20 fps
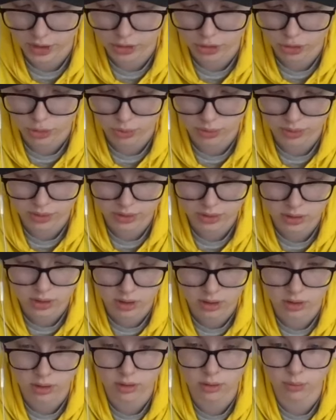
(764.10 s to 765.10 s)
adore this
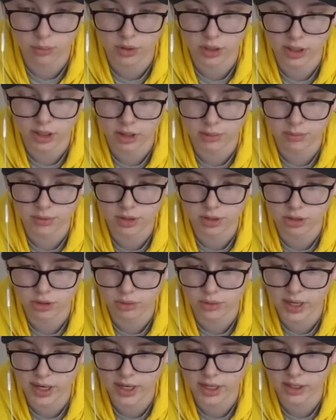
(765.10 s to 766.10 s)
card when it comes
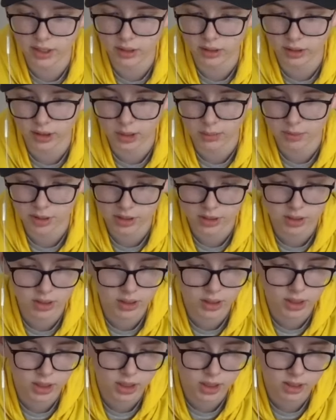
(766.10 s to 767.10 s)
to a limited
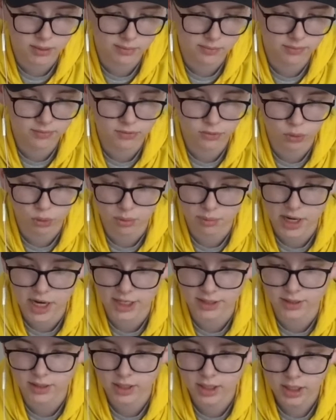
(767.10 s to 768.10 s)

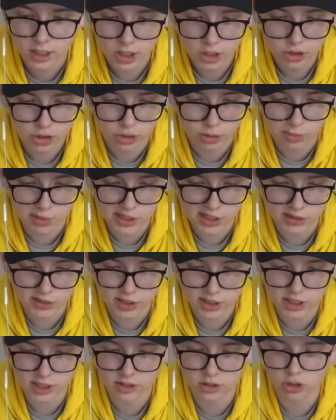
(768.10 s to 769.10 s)
format, just because
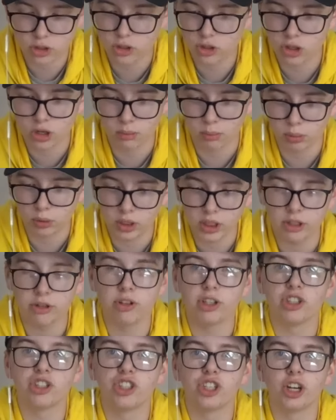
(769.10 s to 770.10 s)
it can
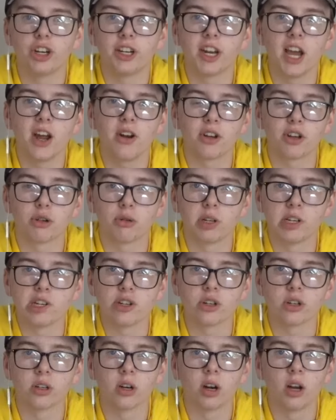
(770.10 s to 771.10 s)
completely shut down a
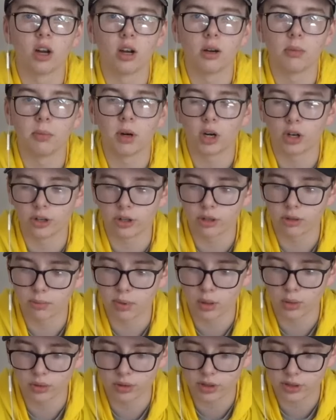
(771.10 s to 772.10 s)
creature on your
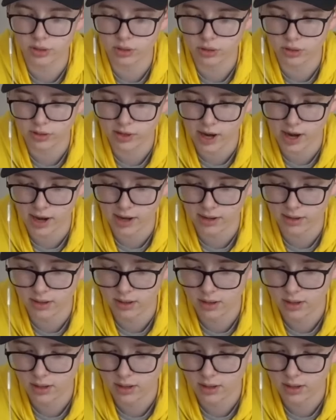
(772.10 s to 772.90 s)
opponent's side.